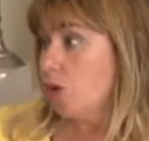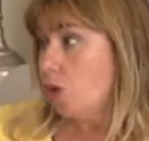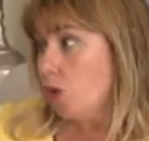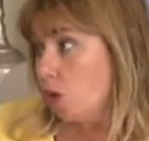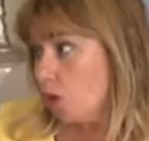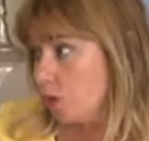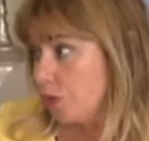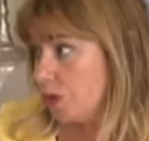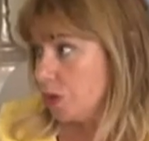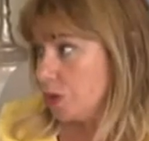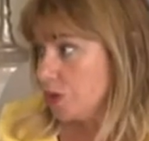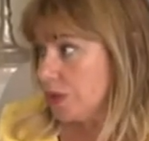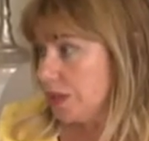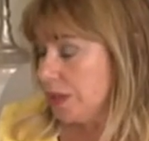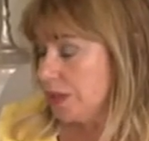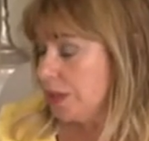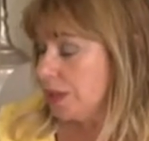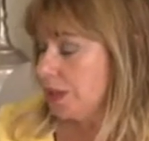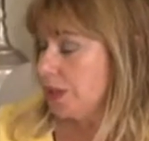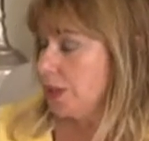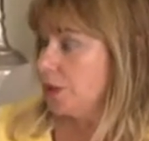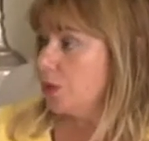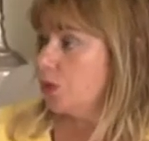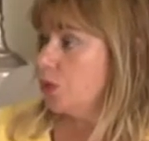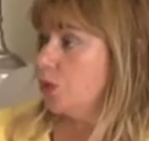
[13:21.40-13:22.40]
Obviously,
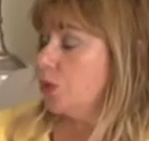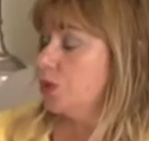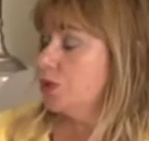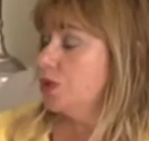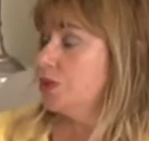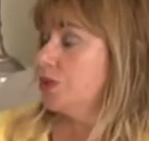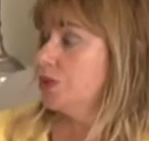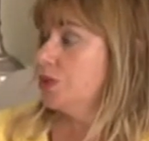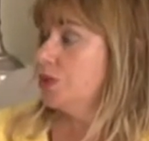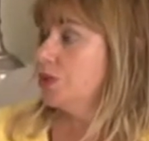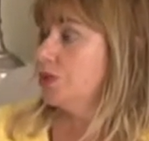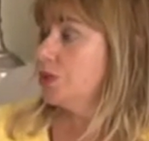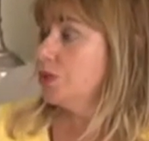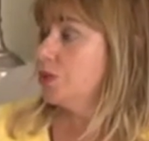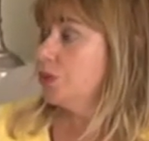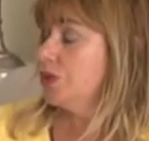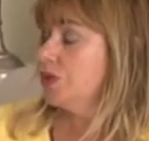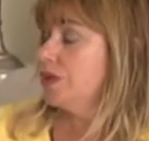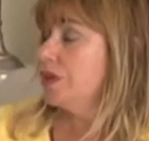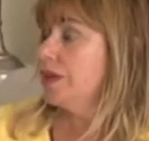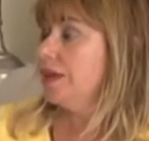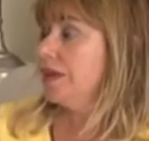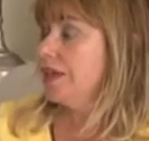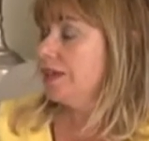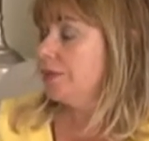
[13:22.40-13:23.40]
according with
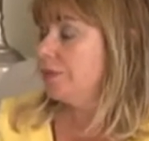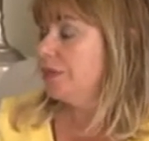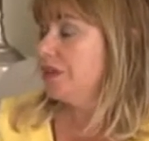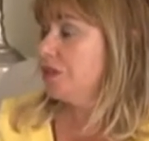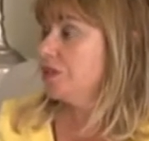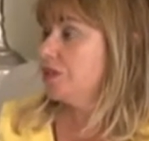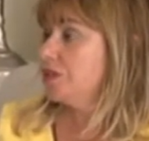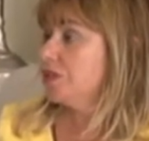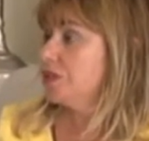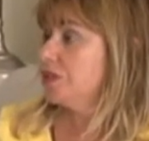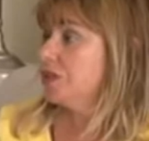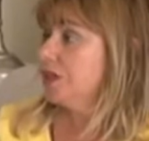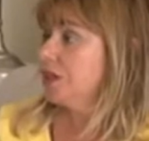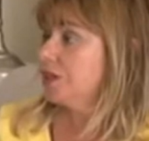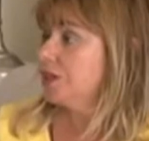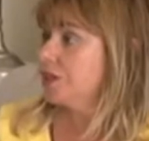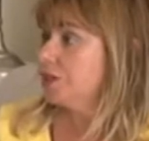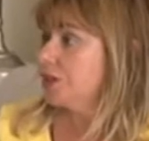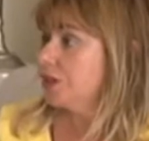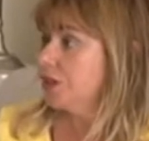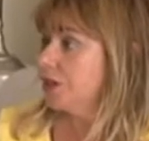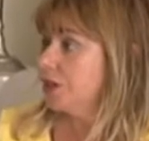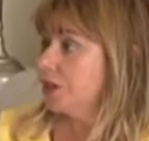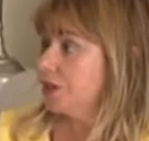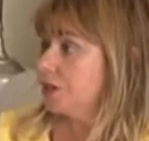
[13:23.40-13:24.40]
the limits
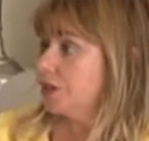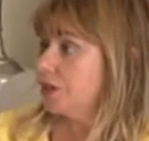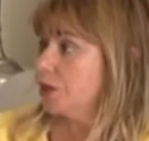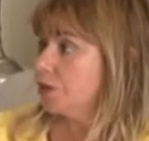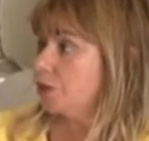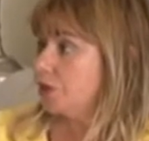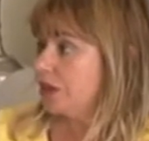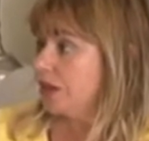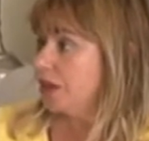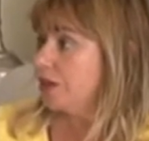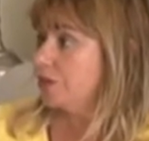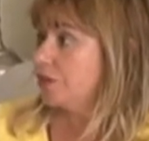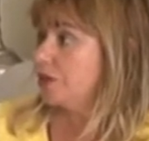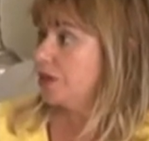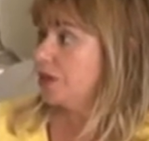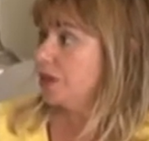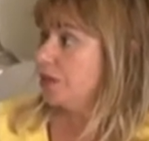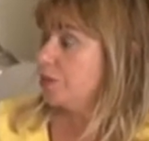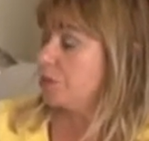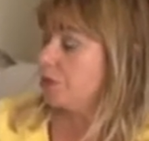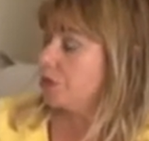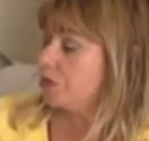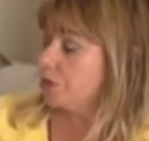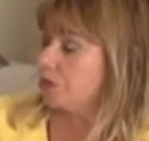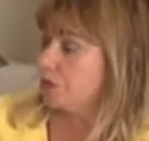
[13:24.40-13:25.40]
that we have here,
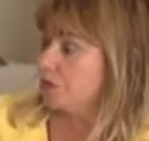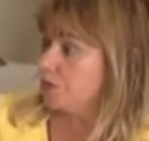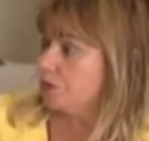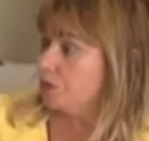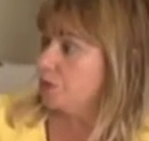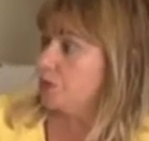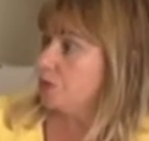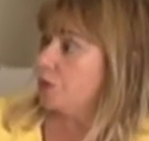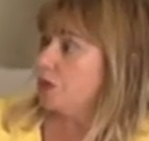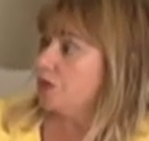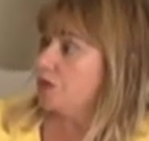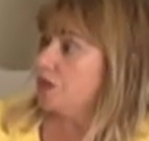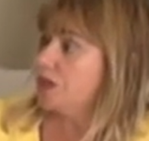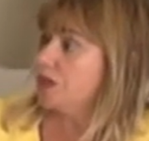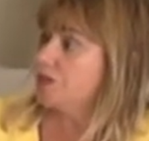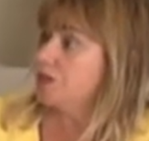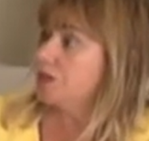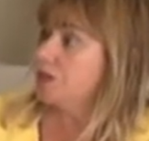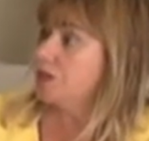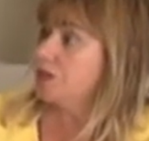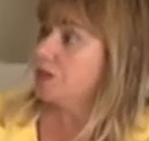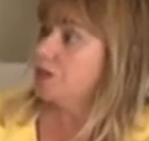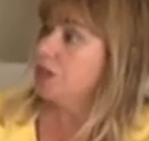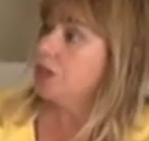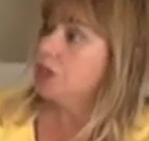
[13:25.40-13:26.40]
because if you are a
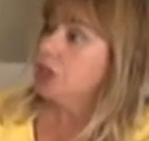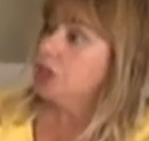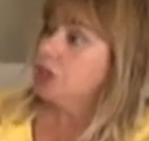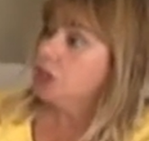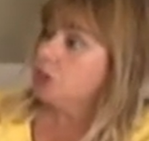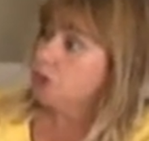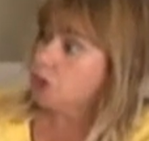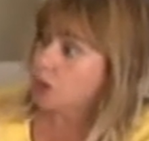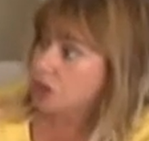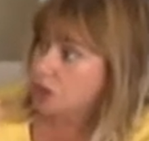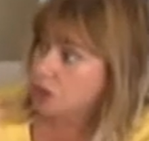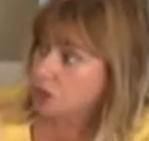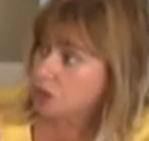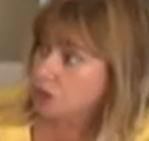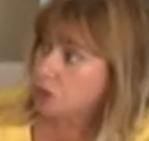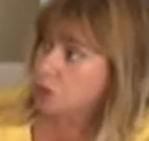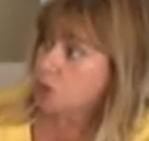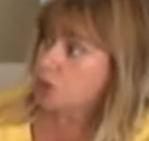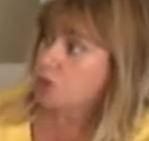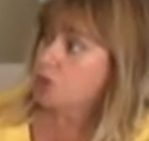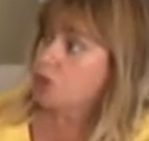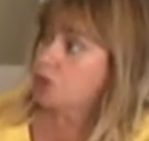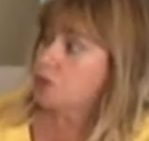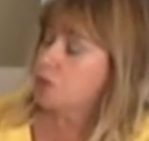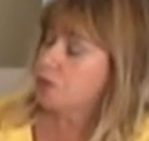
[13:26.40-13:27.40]
resident, you can
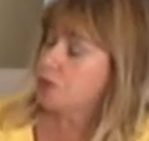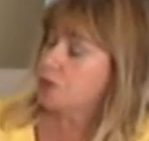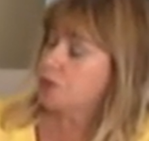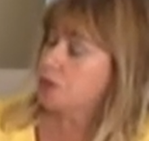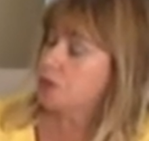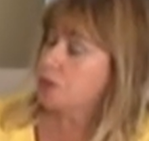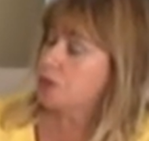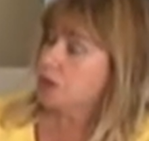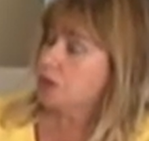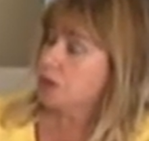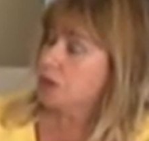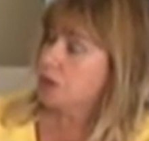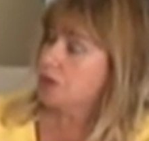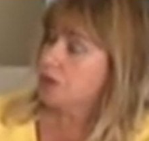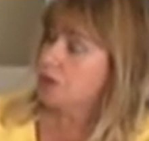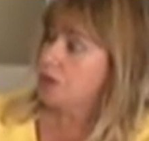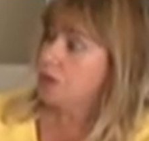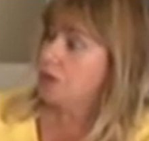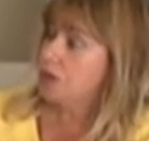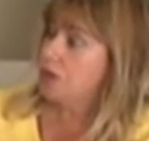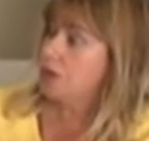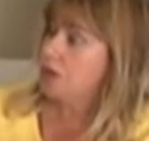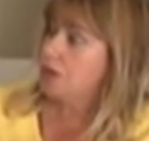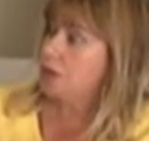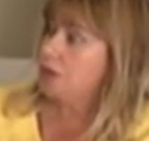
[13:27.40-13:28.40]
choose your
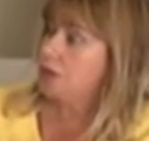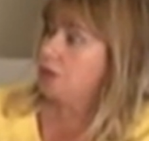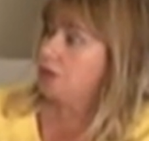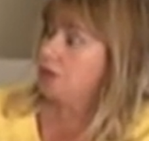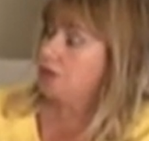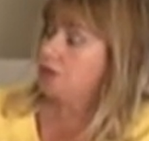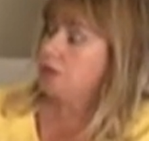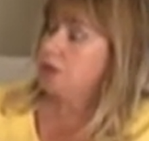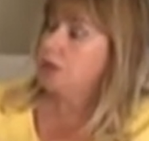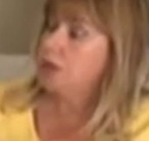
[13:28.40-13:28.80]
personal law,